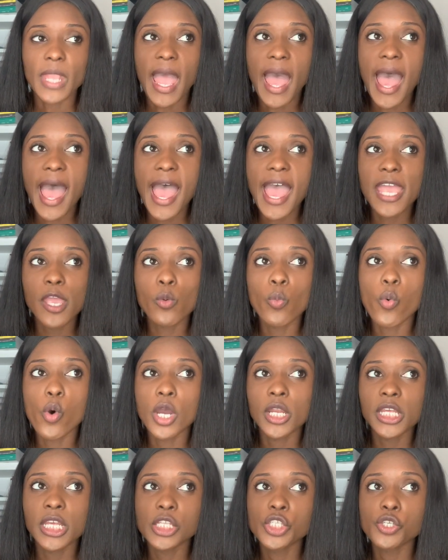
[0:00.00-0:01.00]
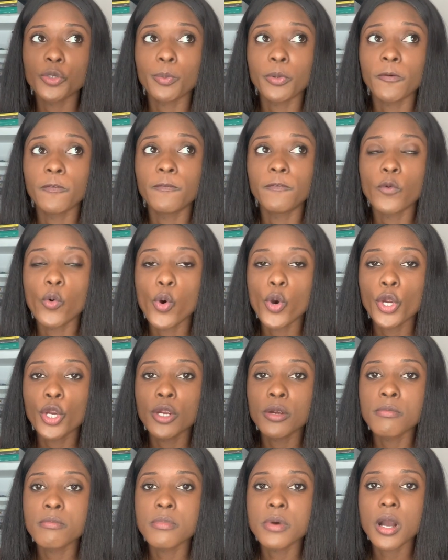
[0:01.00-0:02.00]
I wanted to
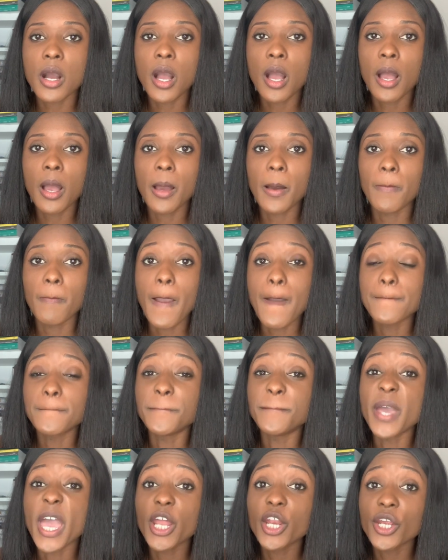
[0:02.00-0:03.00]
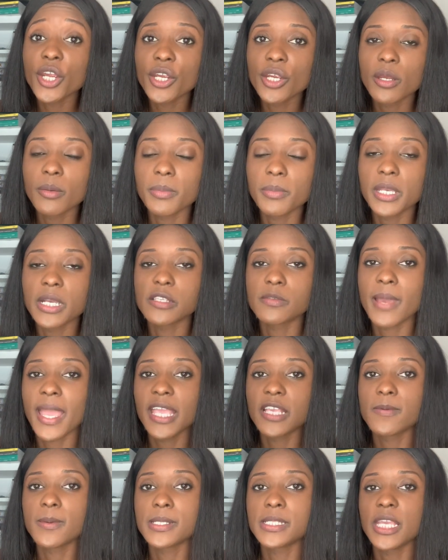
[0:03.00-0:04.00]
perform better because my
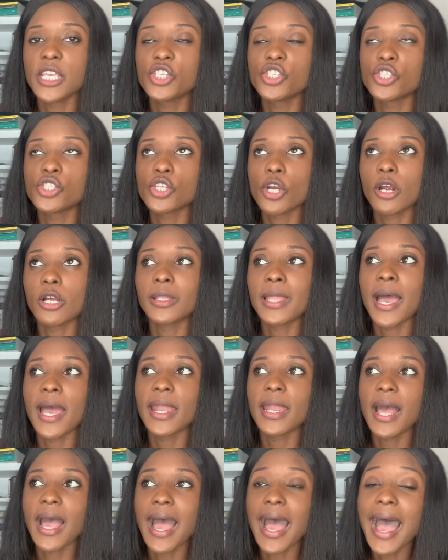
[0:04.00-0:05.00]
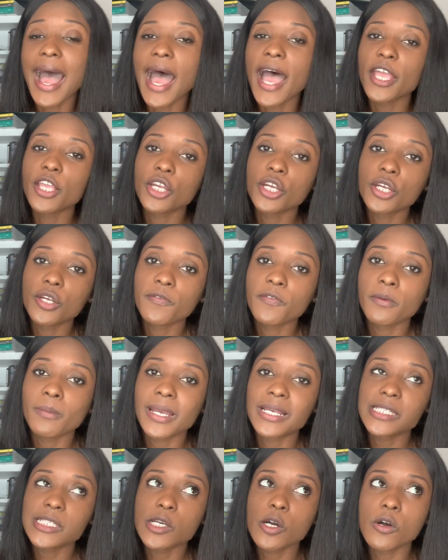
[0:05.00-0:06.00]
expectations are a lot higher for
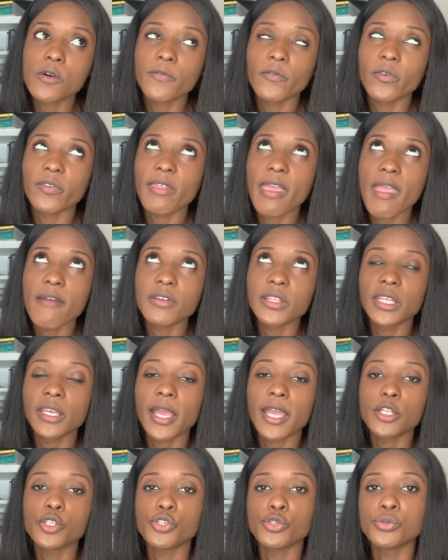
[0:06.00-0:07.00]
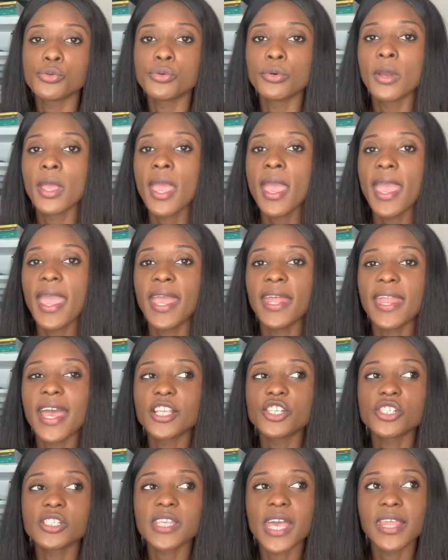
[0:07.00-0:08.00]
myself with everything I do. And
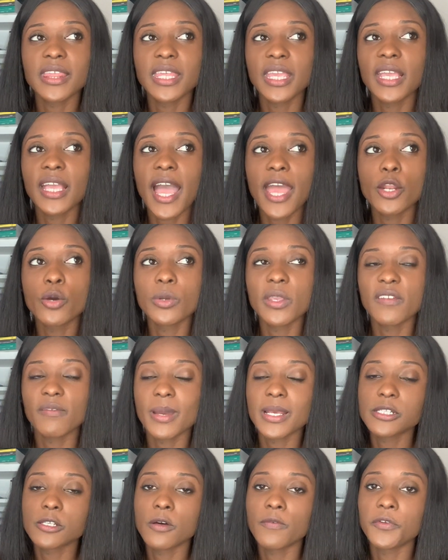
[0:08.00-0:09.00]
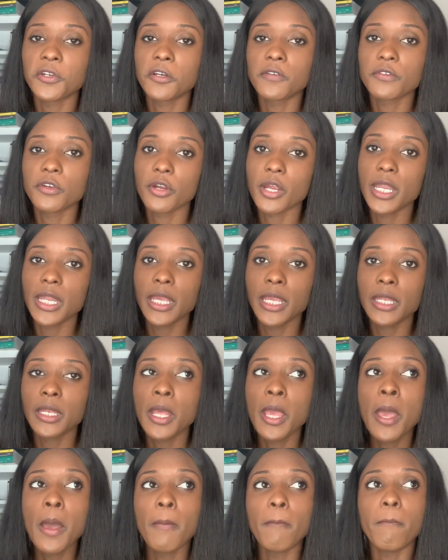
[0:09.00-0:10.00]
I think I don't give myself enough credit,
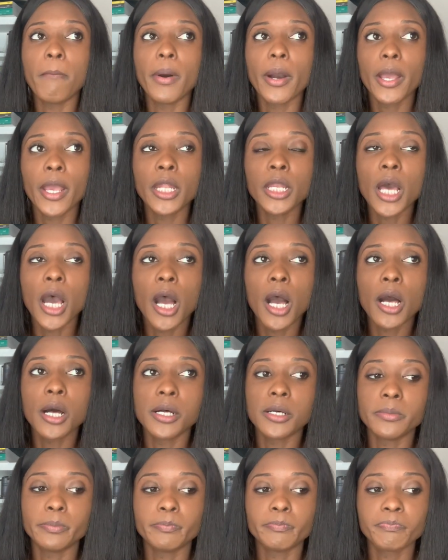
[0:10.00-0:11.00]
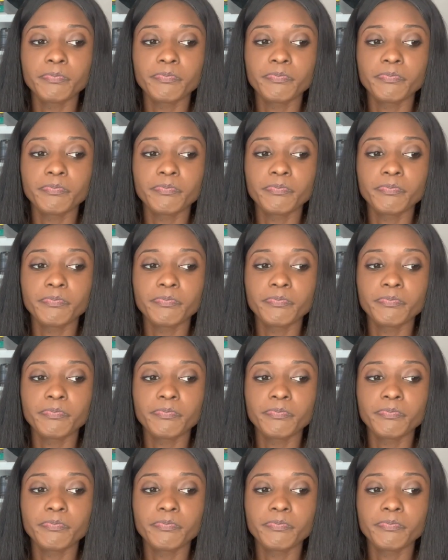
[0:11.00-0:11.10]
but I